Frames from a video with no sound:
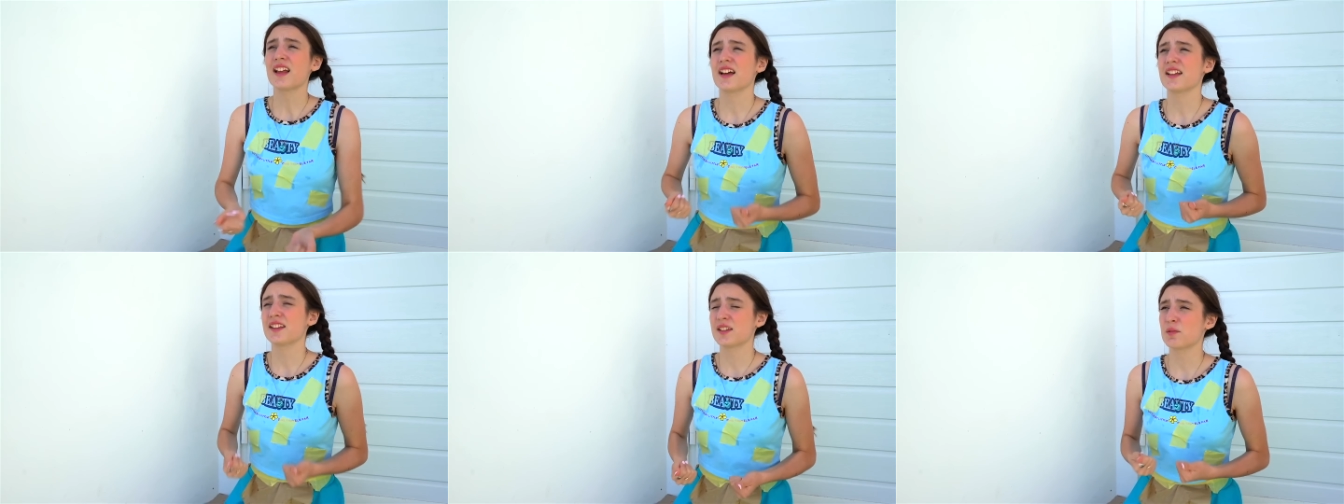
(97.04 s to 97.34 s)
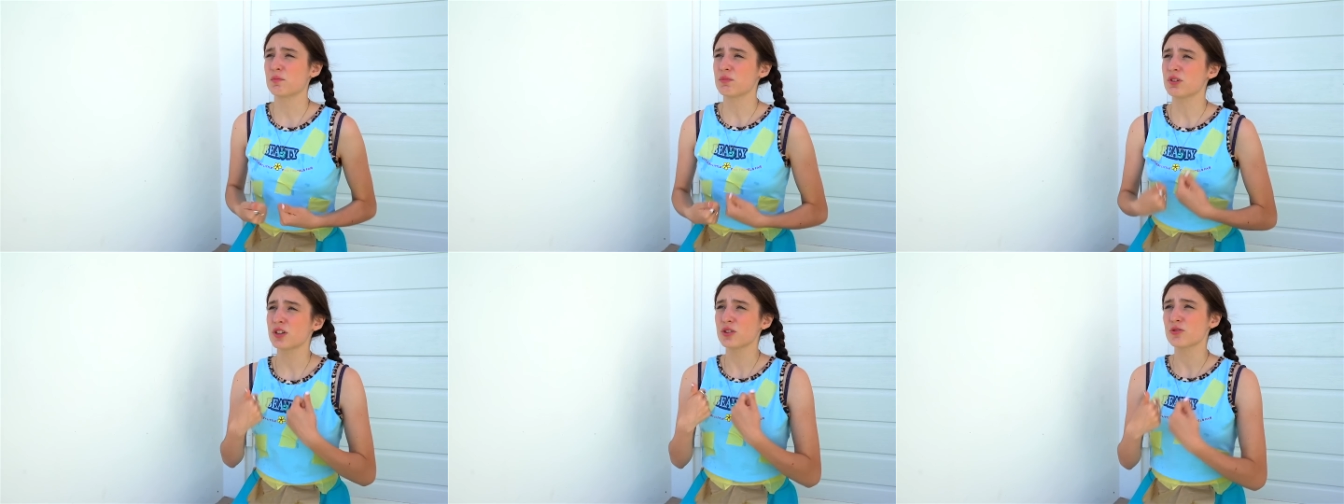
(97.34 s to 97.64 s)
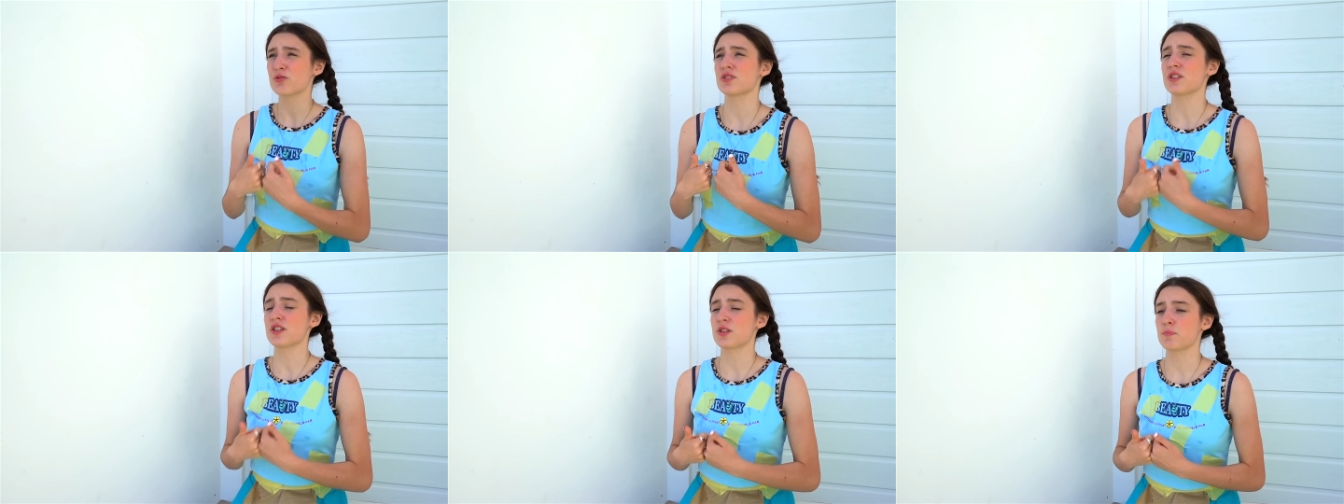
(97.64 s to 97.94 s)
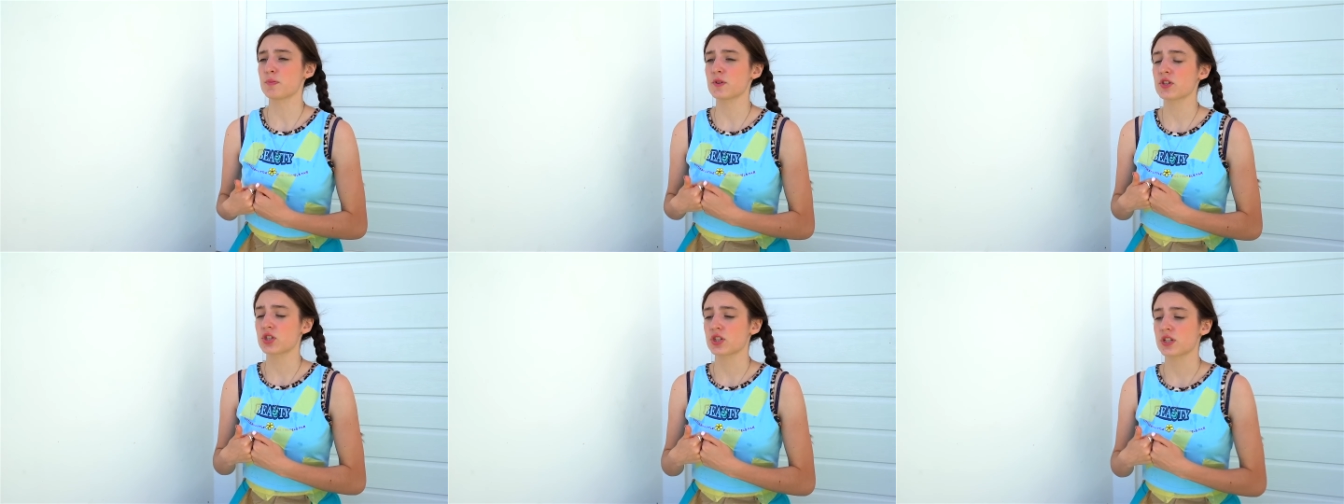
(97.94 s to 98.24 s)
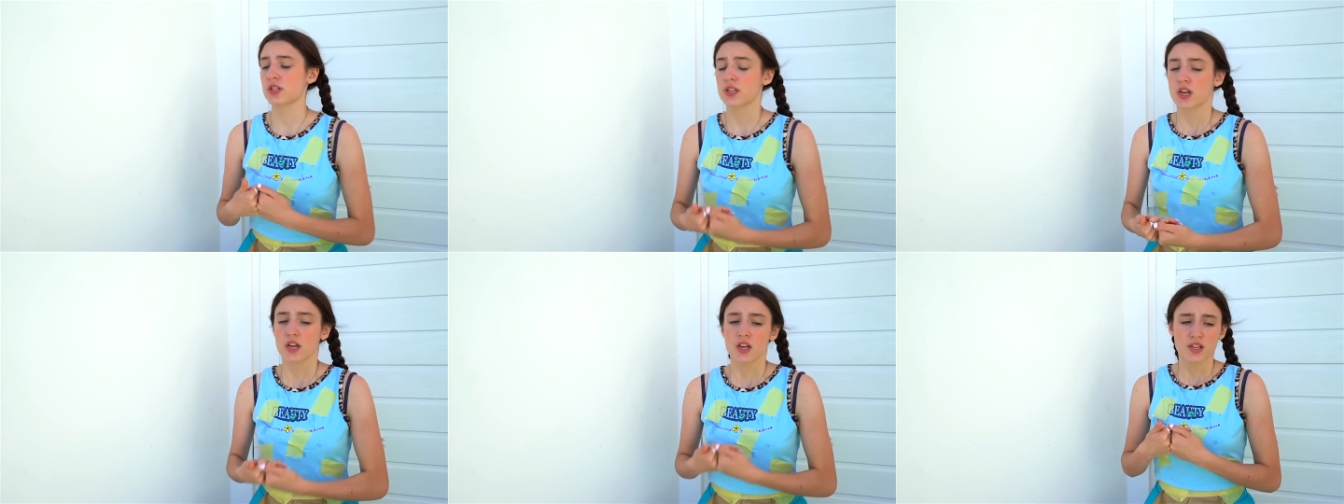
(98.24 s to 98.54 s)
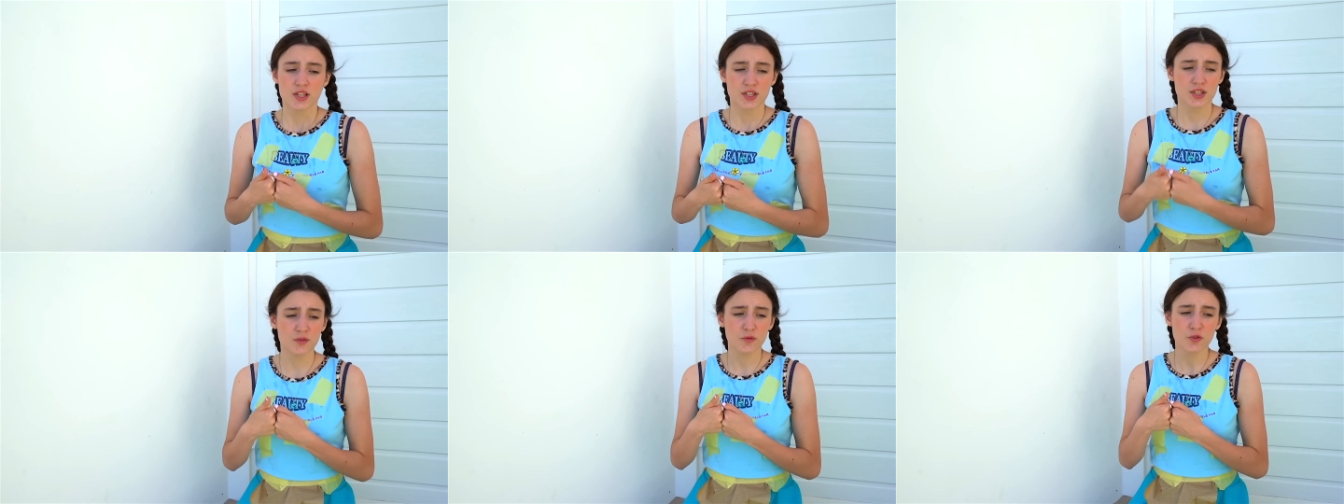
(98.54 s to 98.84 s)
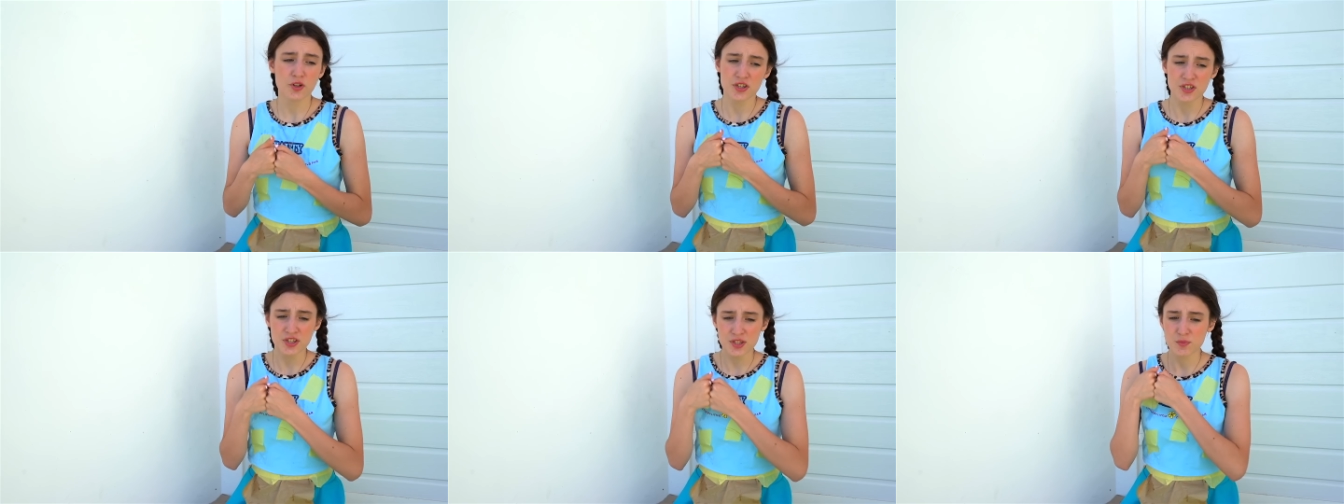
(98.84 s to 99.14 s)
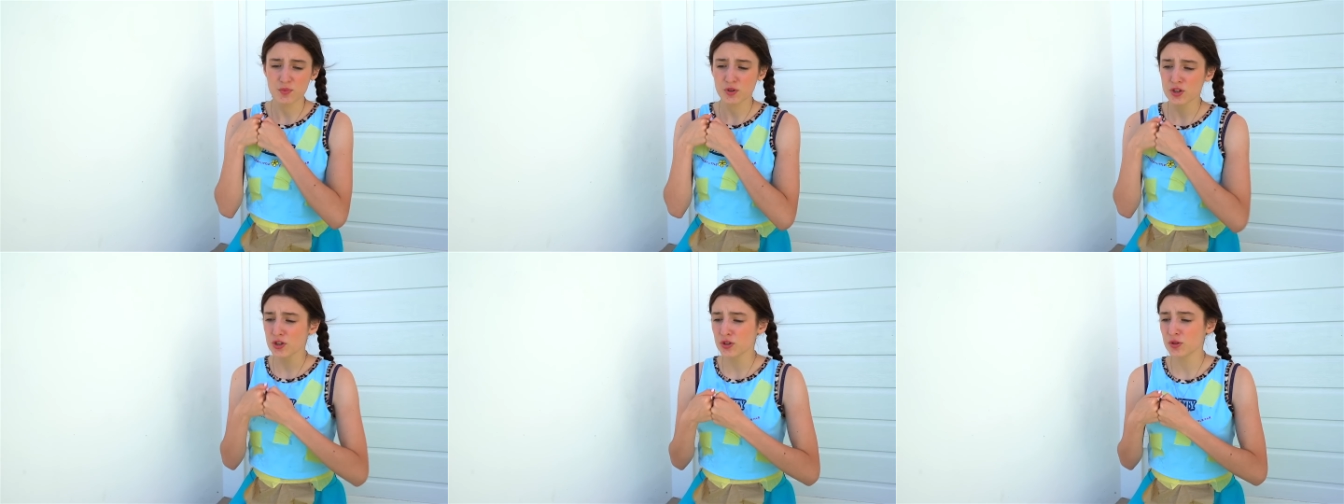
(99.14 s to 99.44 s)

Well, I should hurry up. They're bringing the